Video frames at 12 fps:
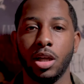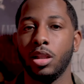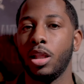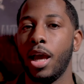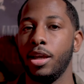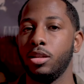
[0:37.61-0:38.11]

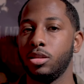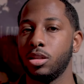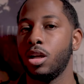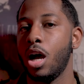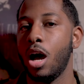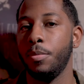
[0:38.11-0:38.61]
likes,
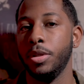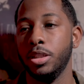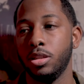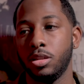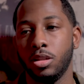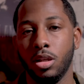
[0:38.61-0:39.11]

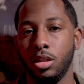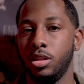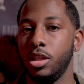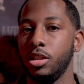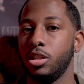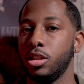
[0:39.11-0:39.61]
comments,
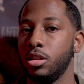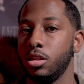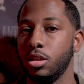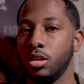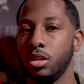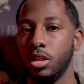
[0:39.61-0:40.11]
attention,
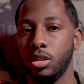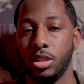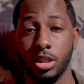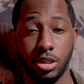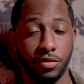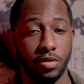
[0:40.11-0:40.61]

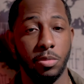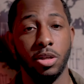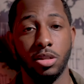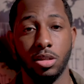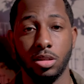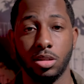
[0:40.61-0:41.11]
attention from
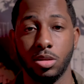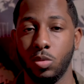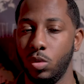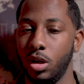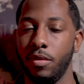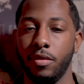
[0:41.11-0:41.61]
others,
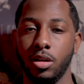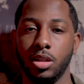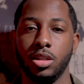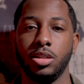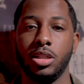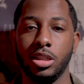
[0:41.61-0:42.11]
whatever it
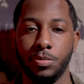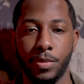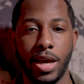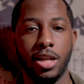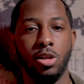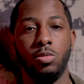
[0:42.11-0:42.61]
is, that's
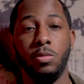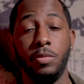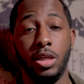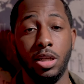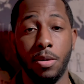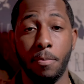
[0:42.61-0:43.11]
bad
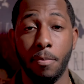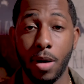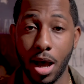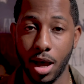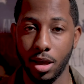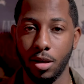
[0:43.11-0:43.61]
dopamine in
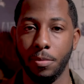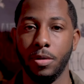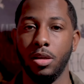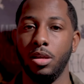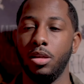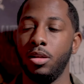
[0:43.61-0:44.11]
my
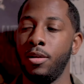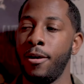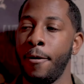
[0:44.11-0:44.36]
opinion.